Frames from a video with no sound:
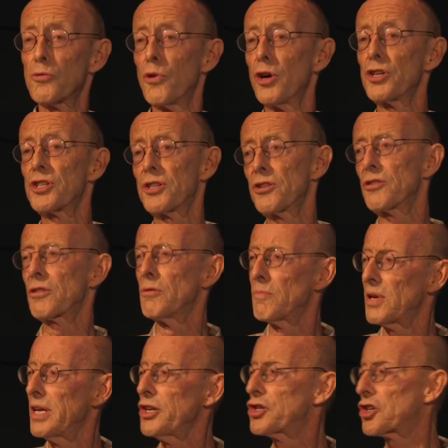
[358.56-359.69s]
towards the
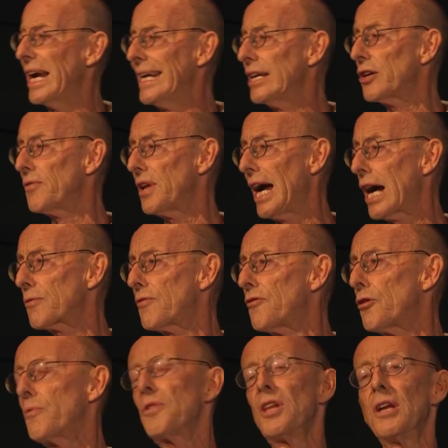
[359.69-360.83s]
complete draining of the
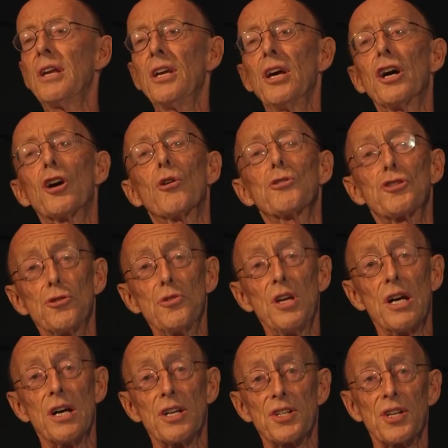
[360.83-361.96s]
aquifer within a year or 2
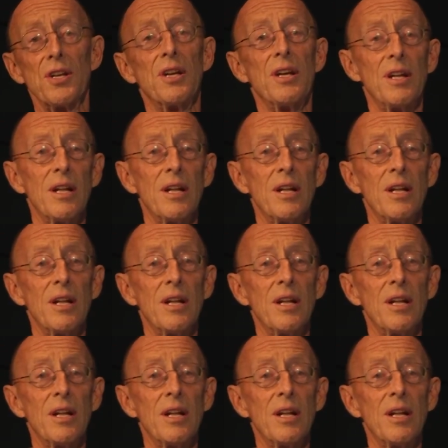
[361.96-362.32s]
years,